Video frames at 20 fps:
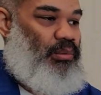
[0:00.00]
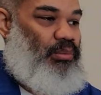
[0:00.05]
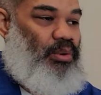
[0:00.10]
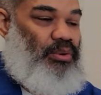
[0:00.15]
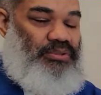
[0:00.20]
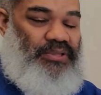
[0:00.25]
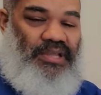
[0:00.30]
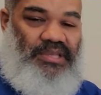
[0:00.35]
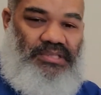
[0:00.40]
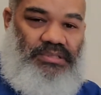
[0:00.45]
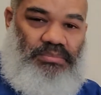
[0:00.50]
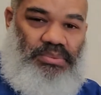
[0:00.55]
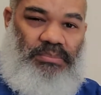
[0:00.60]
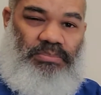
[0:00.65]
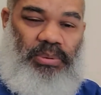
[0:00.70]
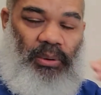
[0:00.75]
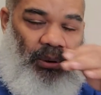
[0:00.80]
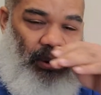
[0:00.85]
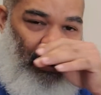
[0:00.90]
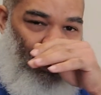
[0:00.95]
want that to be
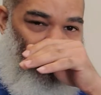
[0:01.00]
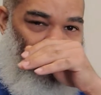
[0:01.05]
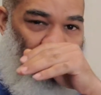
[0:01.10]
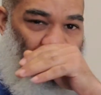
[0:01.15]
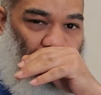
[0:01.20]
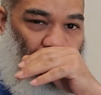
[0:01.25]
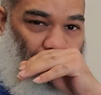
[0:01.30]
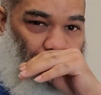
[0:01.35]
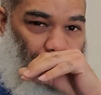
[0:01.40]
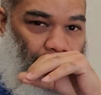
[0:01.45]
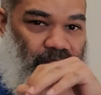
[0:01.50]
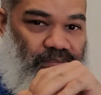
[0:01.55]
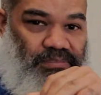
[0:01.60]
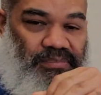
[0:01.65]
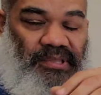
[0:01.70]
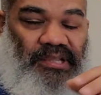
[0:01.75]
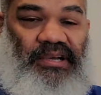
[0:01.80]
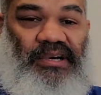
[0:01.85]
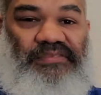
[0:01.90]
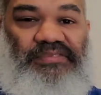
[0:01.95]
part
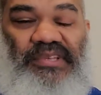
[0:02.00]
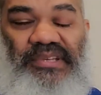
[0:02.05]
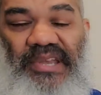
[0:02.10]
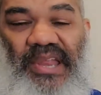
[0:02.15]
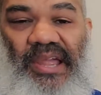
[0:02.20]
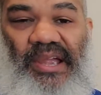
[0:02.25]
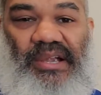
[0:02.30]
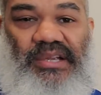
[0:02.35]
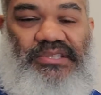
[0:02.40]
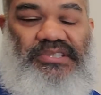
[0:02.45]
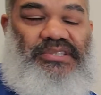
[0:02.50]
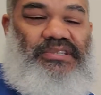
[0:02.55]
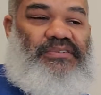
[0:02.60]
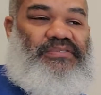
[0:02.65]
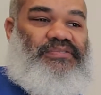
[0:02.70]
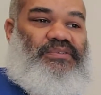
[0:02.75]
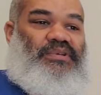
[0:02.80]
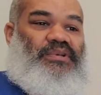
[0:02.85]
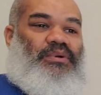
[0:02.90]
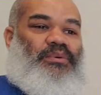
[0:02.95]
of the narrative,
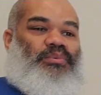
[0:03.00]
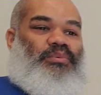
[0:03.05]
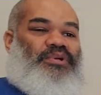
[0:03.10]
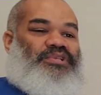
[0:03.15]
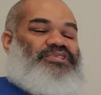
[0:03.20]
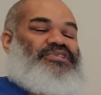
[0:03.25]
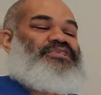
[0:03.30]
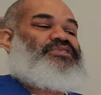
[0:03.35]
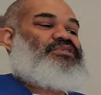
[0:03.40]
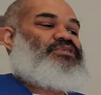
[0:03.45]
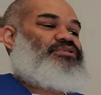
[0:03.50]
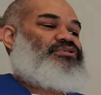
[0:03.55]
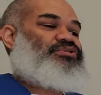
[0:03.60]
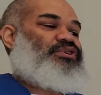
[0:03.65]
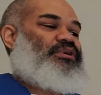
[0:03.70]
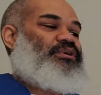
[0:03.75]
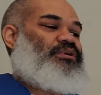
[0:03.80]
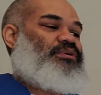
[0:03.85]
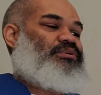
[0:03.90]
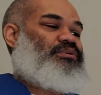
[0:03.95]
which is
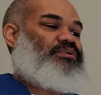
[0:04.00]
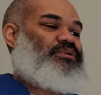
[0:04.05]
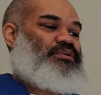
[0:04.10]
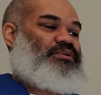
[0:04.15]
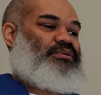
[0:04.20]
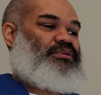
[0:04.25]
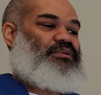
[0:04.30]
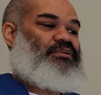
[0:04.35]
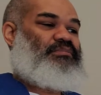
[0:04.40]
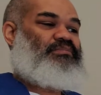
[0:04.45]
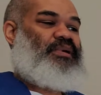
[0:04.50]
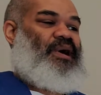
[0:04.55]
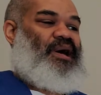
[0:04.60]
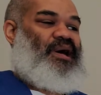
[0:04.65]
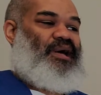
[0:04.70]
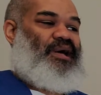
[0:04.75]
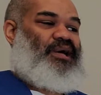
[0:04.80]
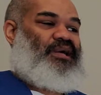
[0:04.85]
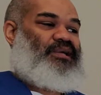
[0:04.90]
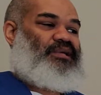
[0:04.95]
controlled
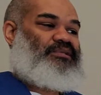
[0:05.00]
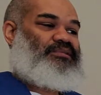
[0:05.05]
by